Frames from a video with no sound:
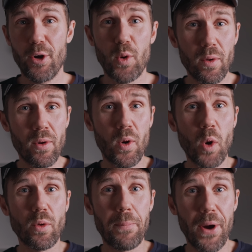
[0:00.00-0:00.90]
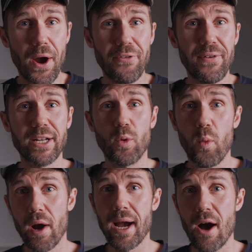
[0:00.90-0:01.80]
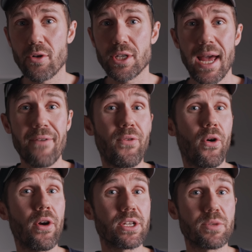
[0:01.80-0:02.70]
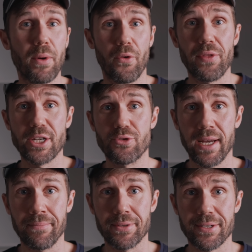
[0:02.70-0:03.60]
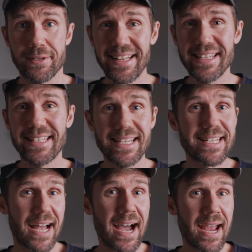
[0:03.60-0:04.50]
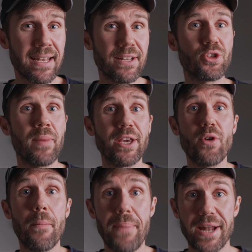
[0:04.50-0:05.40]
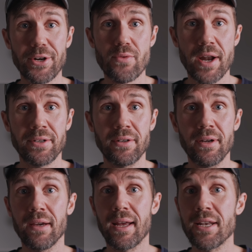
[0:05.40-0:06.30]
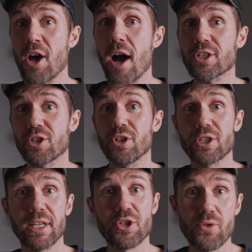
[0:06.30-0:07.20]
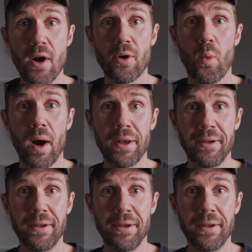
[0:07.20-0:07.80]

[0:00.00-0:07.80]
quote-unquote perfect workout avoids both extremes. It is designed to make you a better runner and not just a stronger one.